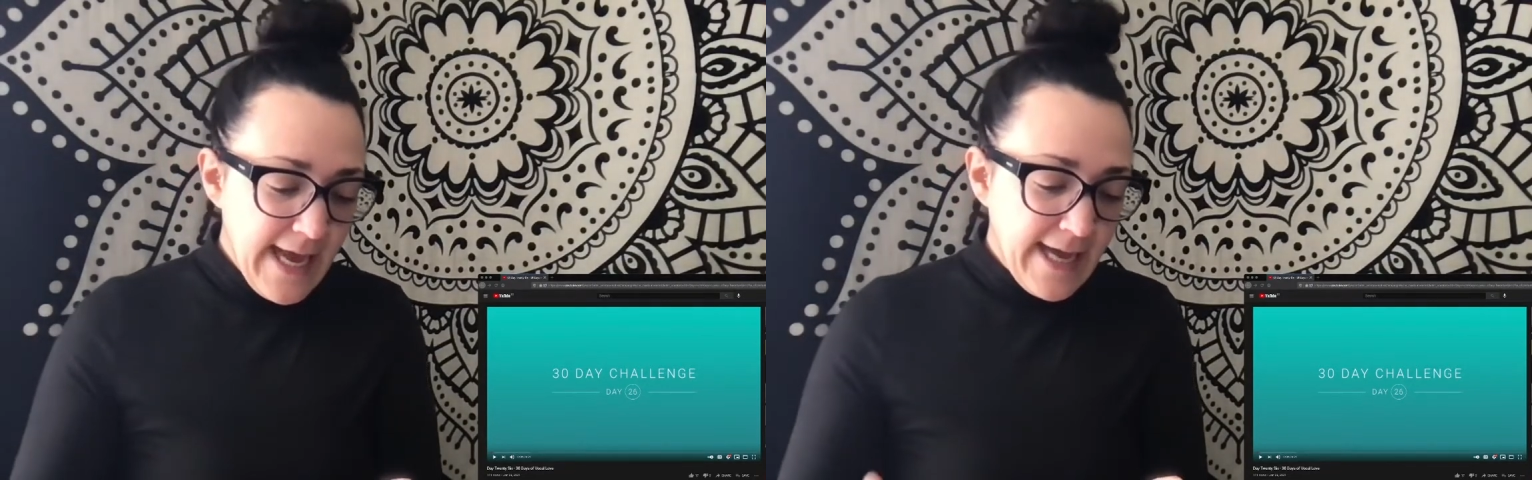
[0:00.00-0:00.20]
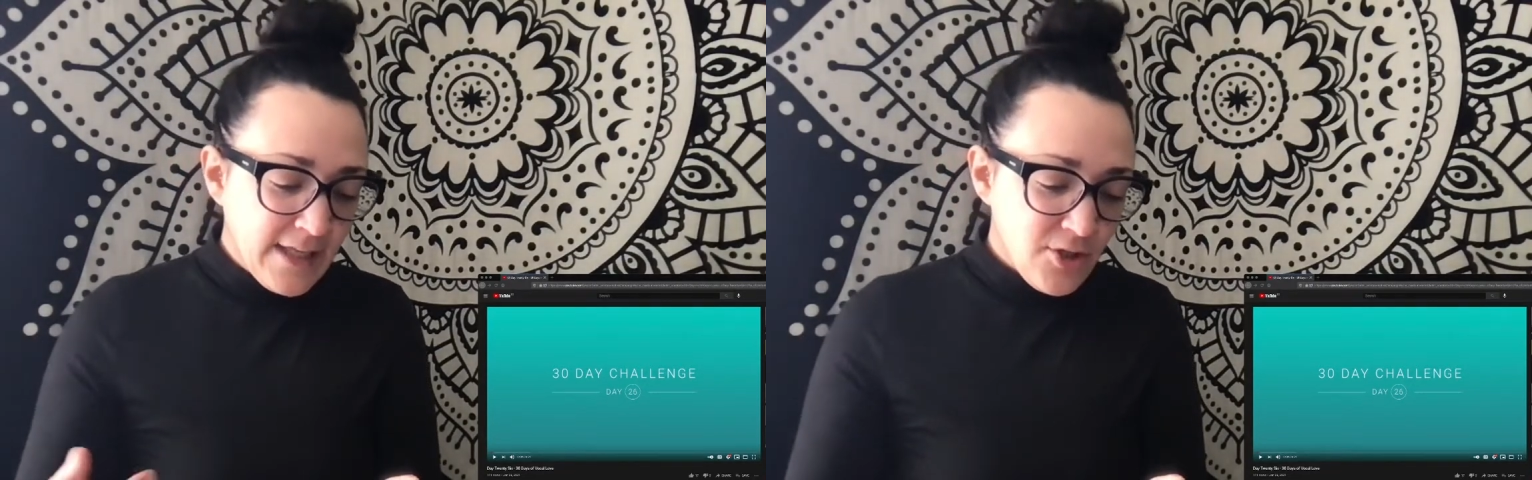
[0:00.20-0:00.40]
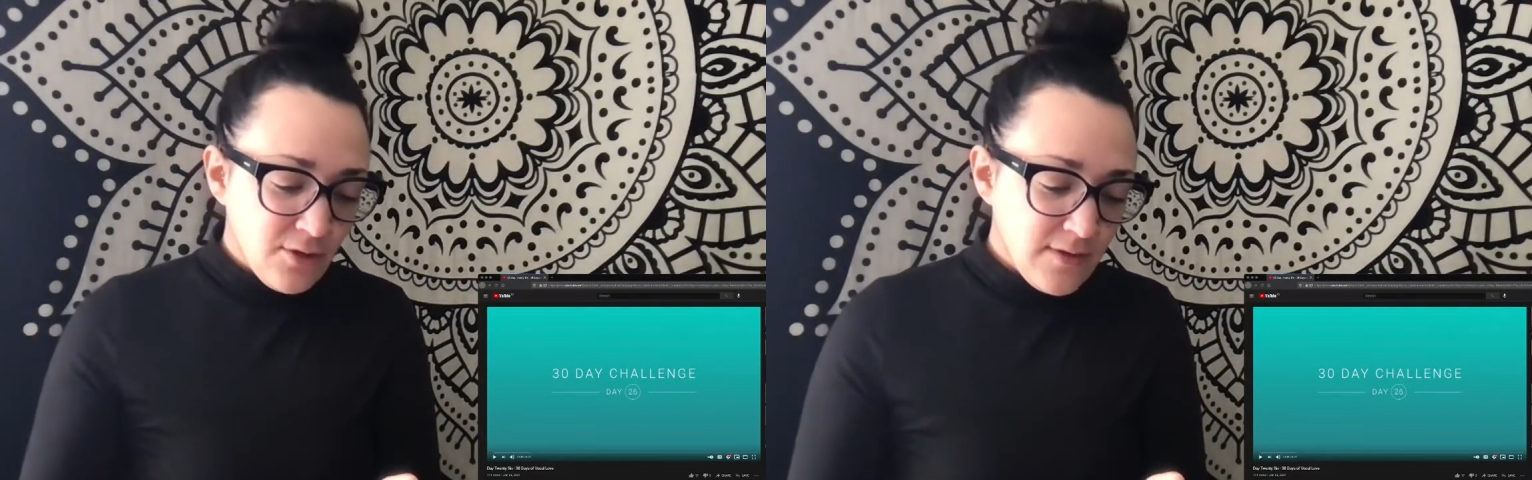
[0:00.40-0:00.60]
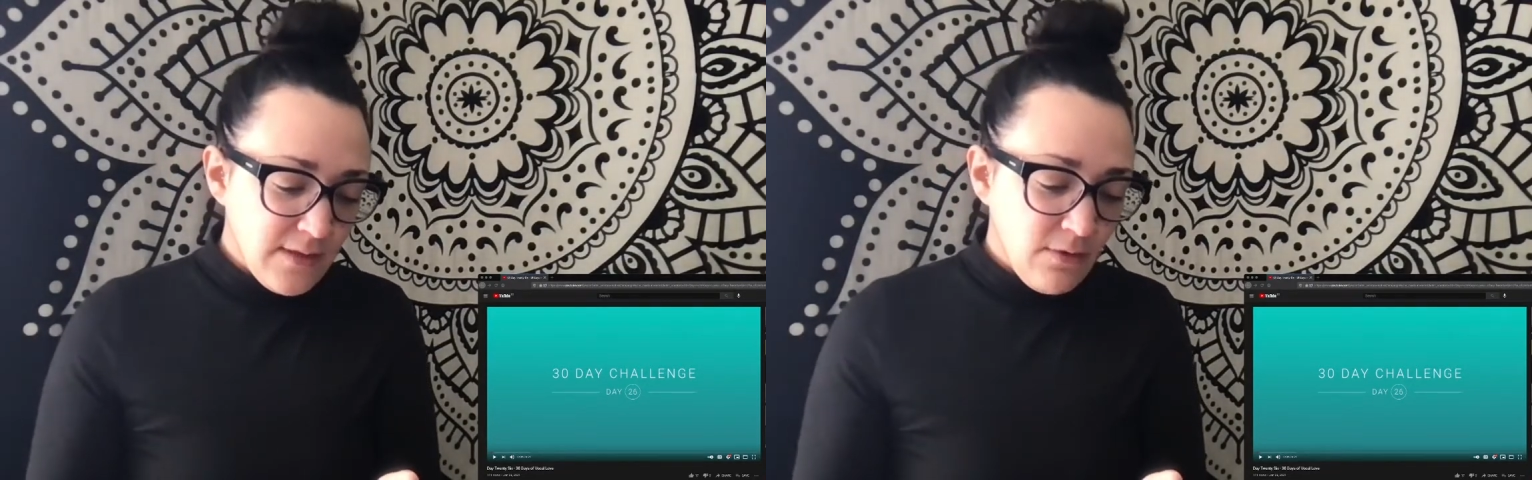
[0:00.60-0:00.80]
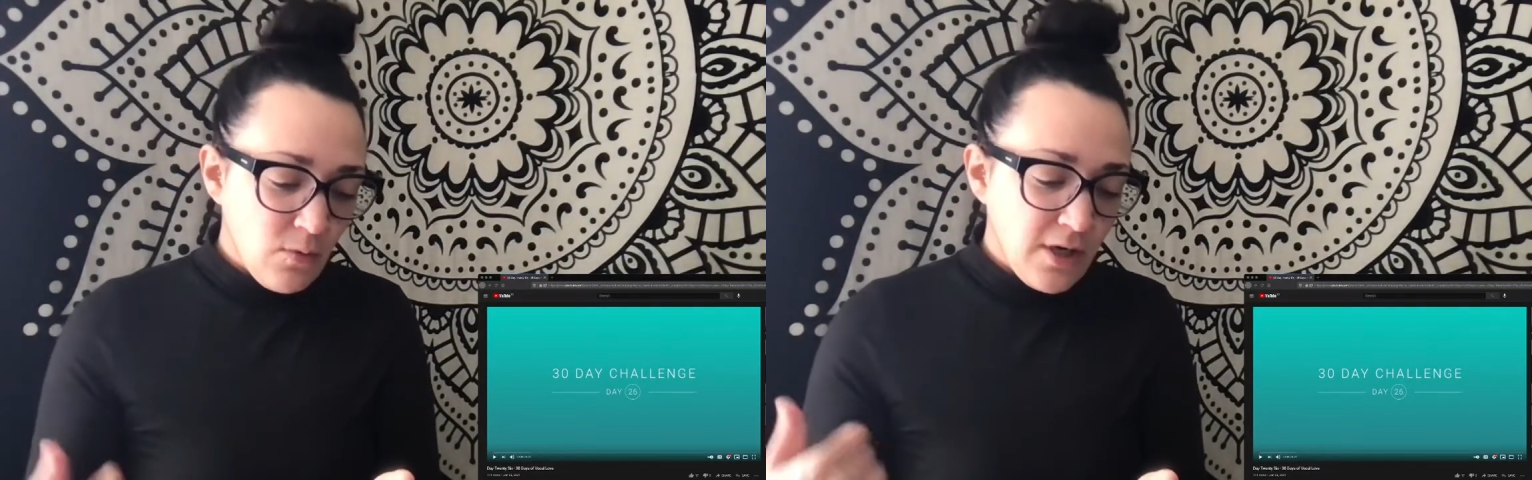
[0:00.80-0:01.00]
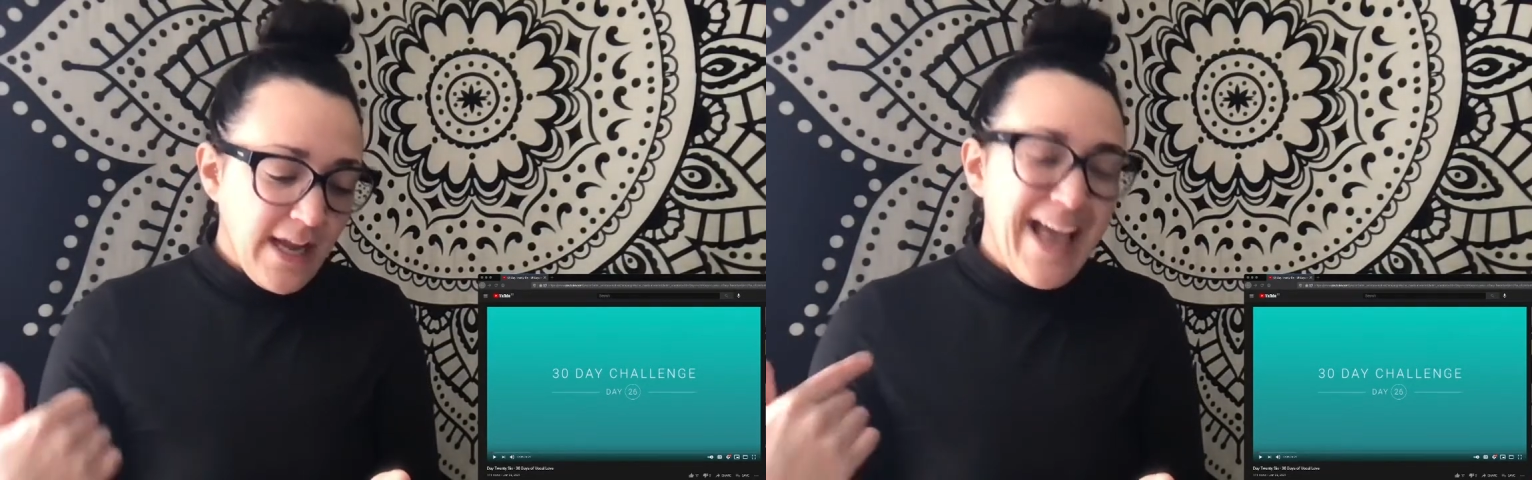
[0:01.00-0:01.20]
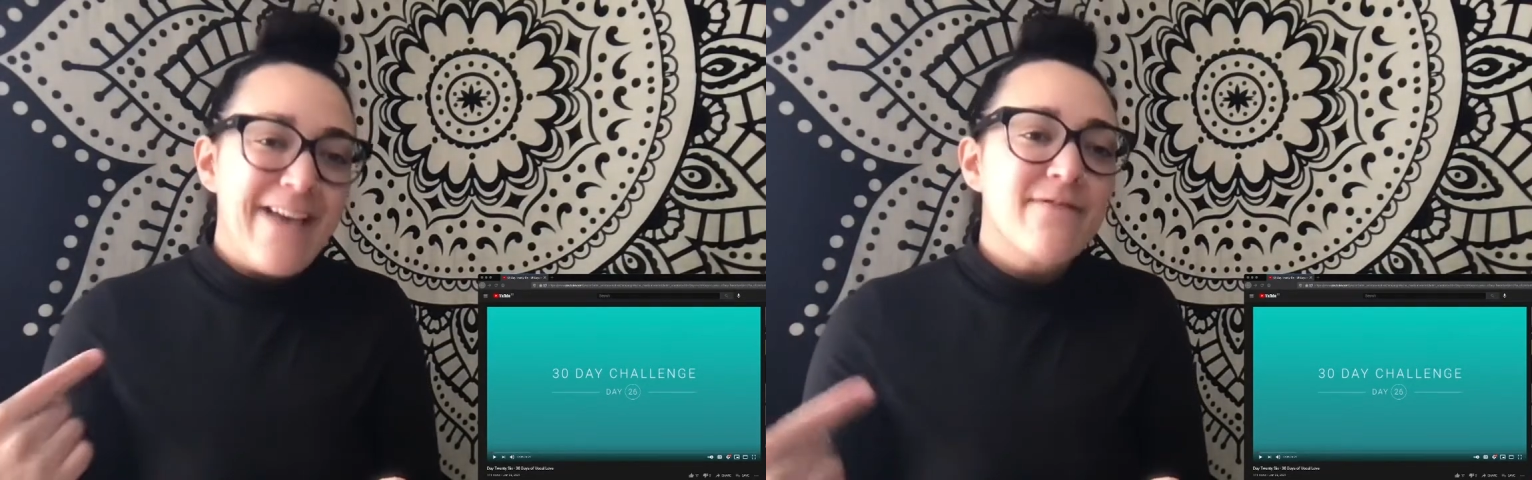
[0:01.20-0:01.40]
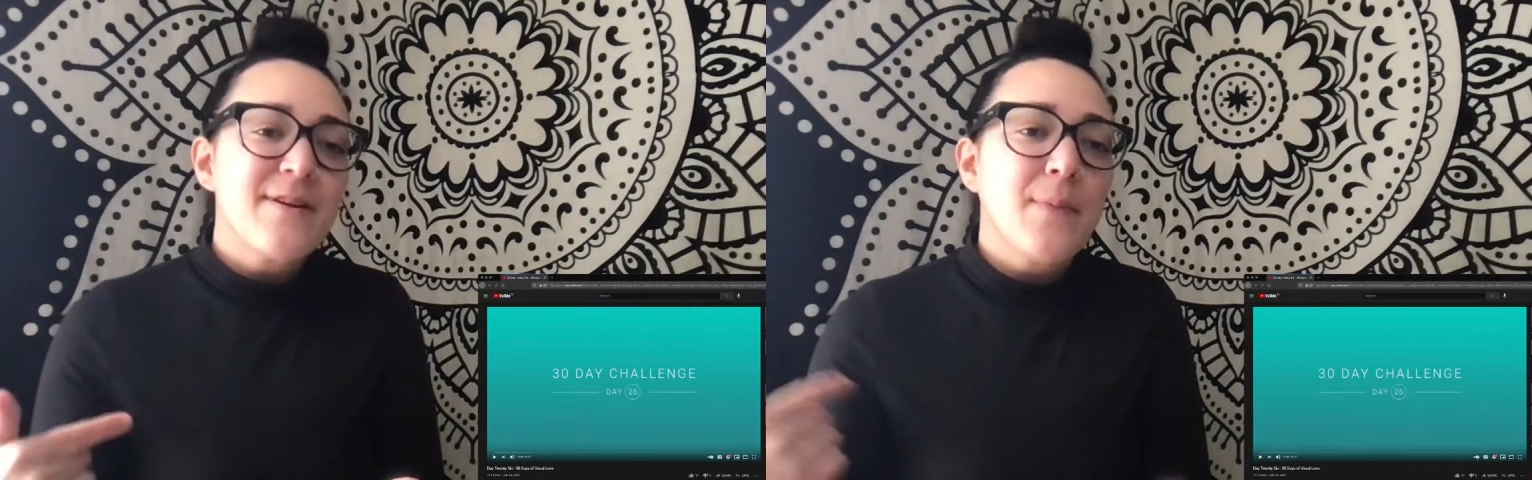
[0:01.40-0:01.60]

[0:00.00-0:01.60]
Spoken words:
and ensures that we work every